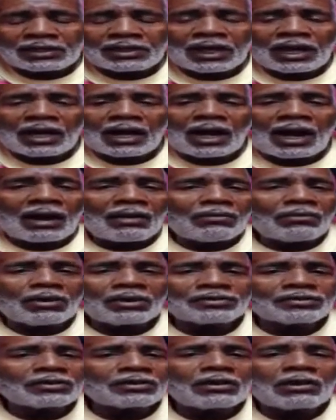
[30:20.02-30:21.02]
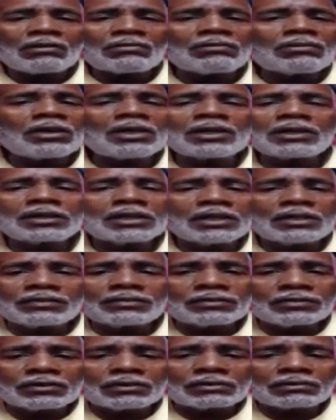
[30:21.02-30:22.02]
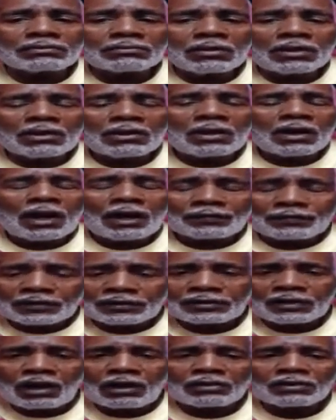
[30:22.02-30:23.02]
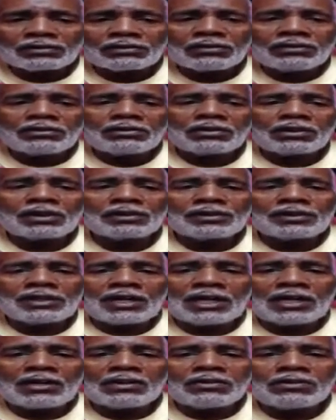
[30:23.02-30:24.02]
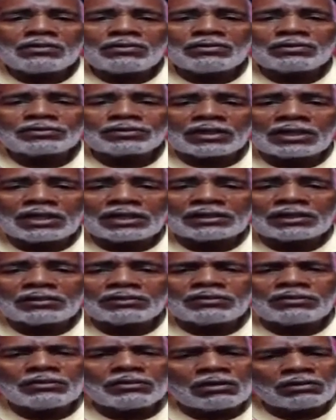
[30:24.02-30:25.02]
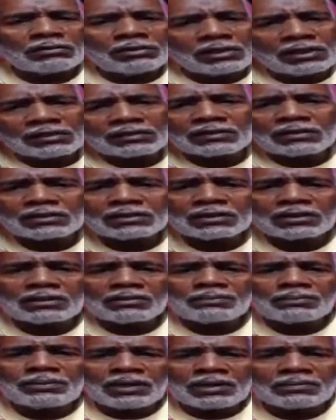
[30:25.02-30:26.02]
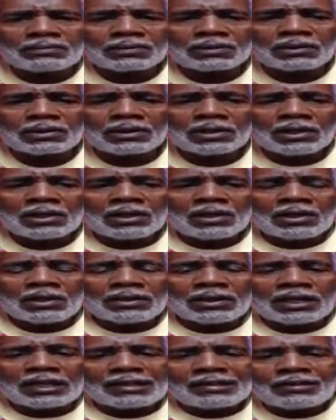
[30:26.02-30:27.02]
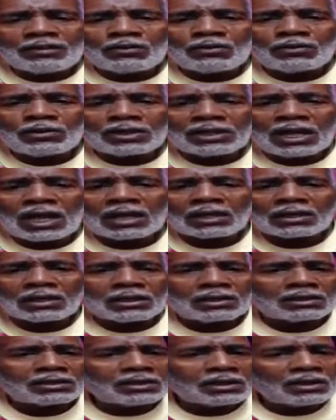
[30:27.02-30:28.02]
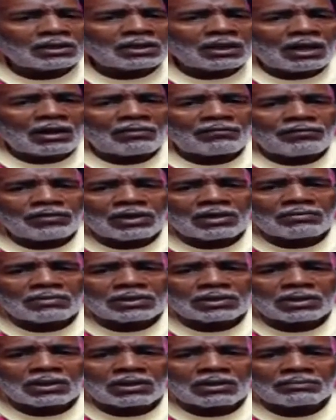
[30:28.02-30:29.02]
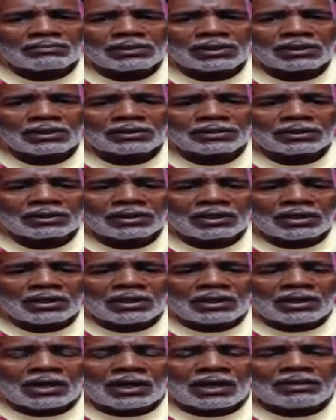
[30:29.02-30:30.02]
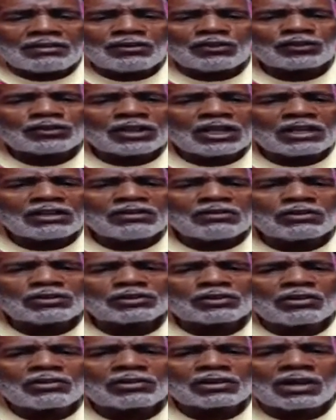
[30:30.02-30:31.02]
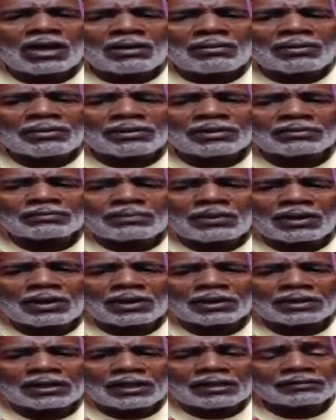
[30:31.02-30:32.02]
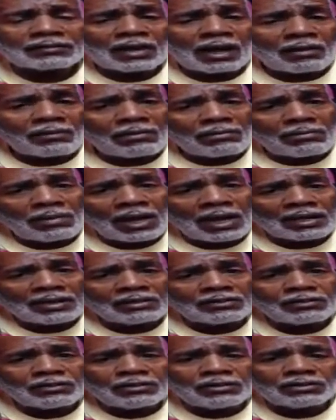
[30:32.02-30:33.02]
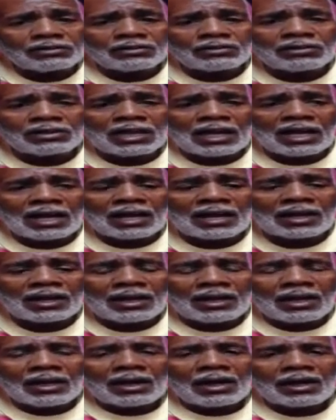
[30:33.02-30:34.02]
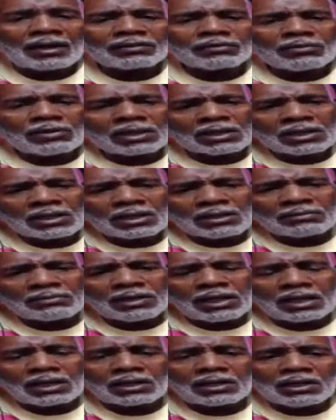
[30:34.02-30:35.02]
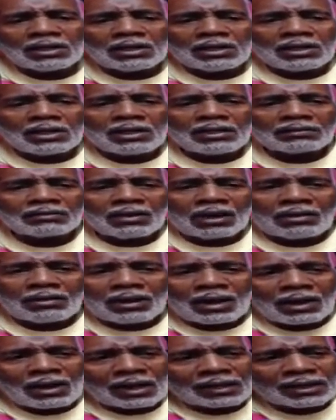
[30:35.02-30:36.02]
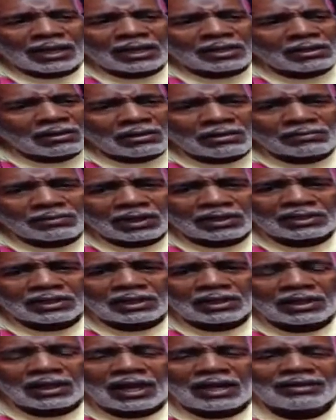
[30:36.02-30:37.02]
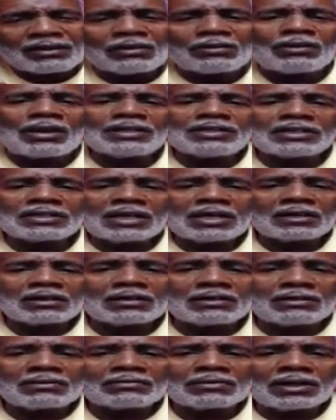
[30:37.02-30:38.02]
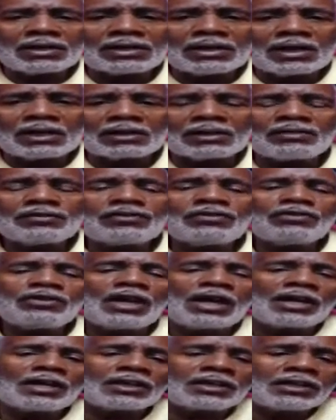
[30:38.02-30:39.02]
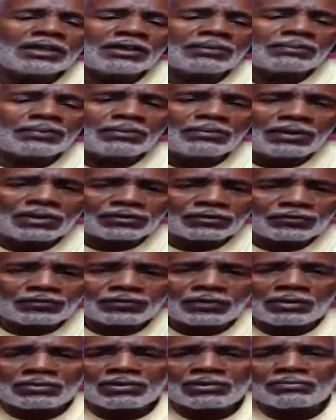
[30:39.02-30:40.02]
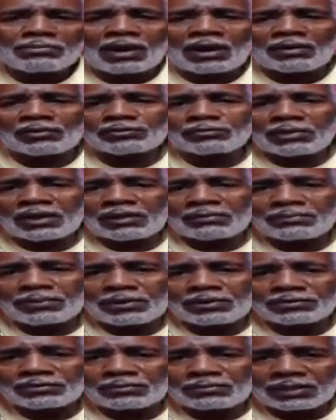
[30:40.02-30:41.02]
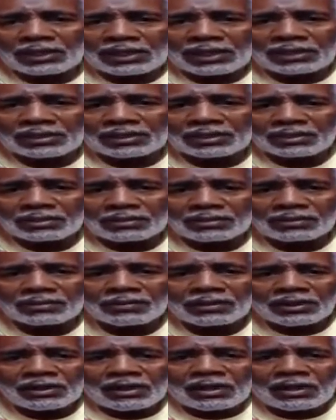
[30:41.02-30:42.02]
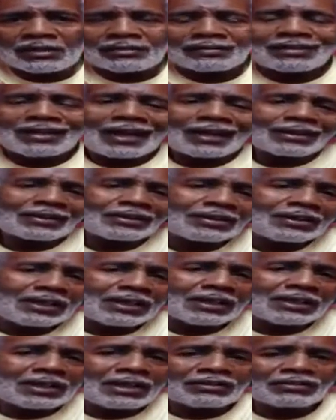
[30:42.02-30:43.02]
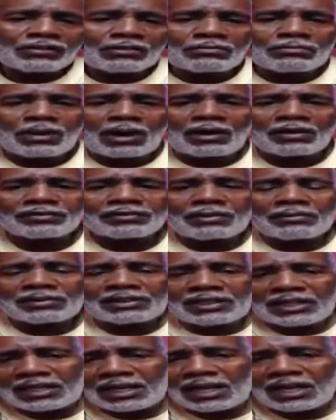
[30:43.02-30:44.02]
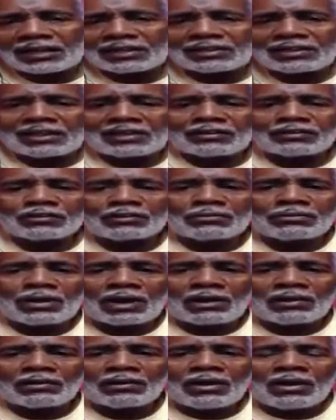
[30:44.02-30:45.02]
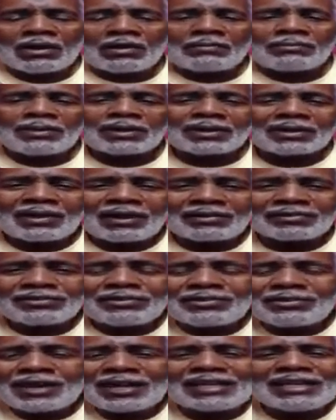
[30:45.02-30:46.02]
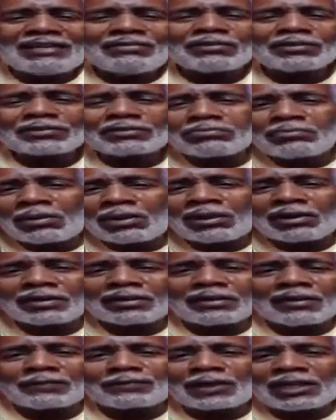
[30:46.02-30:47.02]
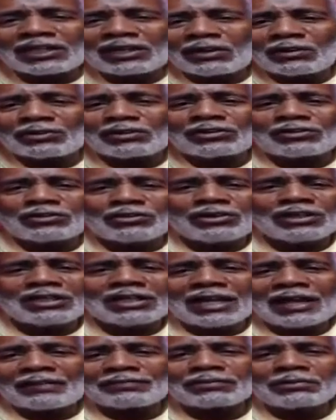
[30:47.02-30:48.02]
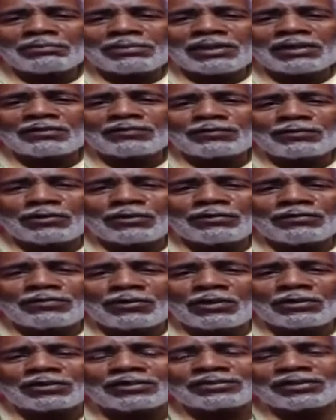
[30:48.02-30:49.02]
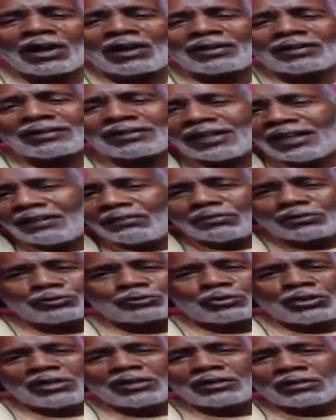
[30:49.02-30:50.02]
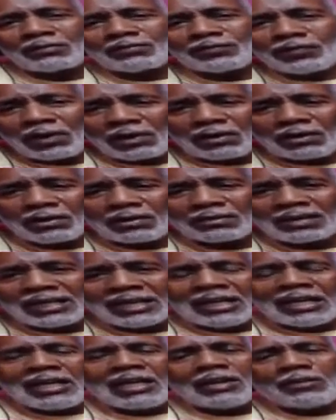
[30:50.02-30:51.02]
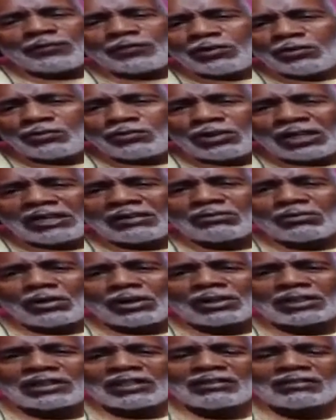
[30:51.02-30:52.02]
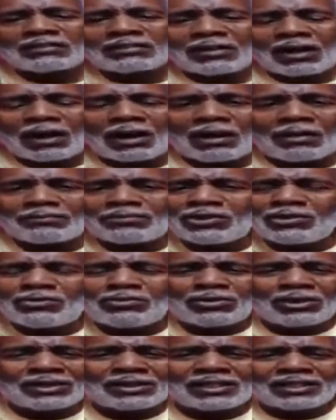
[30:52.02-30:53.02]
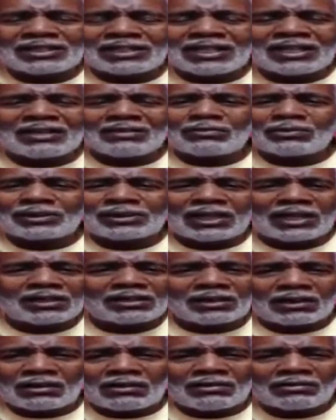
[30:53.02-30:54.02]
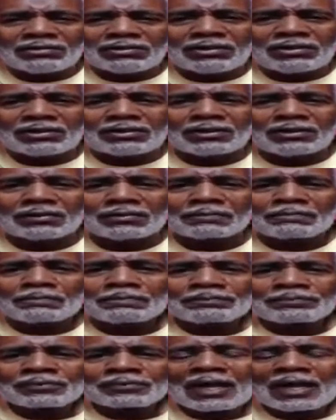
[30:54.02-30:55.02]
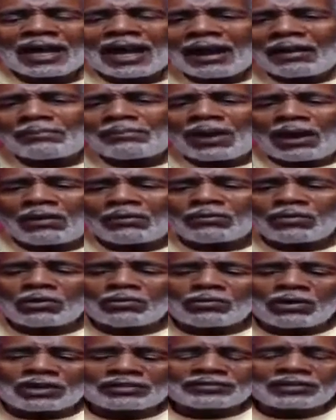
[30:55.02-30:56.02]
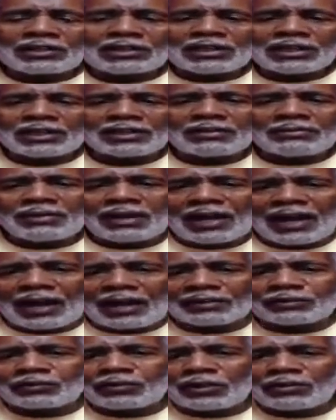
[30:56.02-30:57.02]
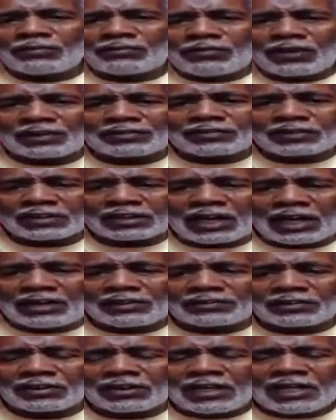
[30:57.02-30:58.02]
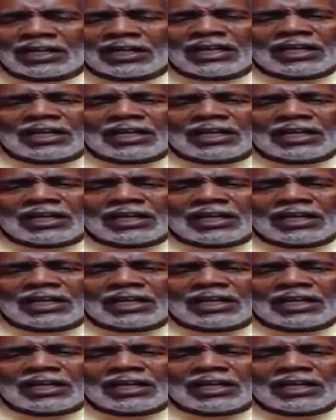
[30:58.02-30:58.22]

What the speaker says: Now, I wasn't going to run against you after talking to you the other day, and you said that you're going to listen to the people, that you were not going to tear down Velma Young building. And you said you was going to come on this podcast. I reminded you that you lied. I said, well, come now. He said, I can't come right now. I know why you can't come right now, because you got to get permission from your boss man, Percy Bland, to come. See, I can tell that's your boss, and I'm going to tell you how I can tell that's your boss. Because you ain't even smart enough to know that you didn't have to be the fourth vote, because all it take was 3 to confirm. If you really wanted this job, you wouldn't have did what they told you to do. How about when Weston Lindemann asked for investigation?